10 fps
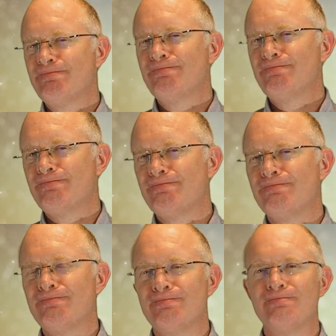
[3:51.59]

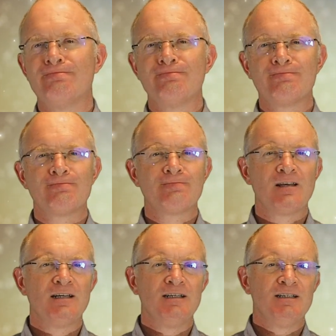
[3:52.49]
Maybe
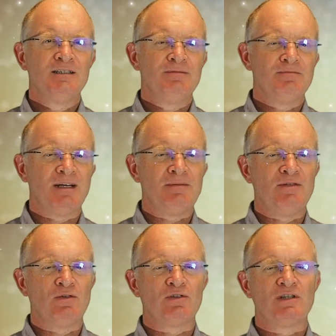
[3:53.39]

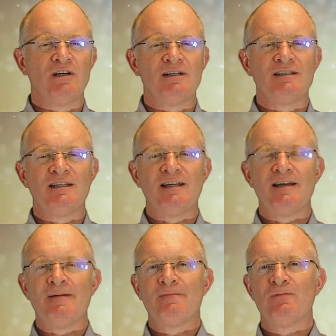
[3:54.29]
you've got an
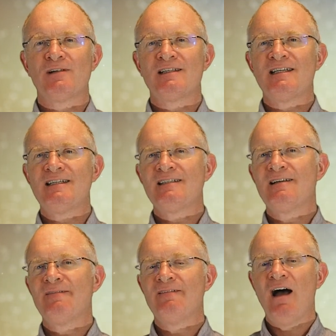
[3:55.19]
idea. What is it?
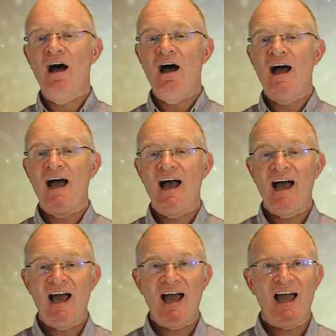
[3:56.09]

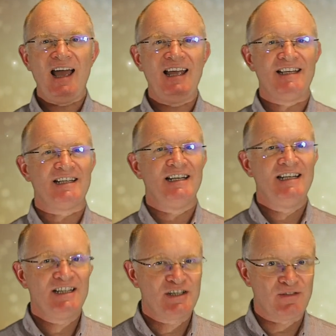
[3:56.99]
It's a
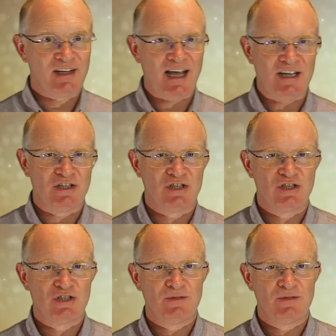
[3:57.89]
list of guests.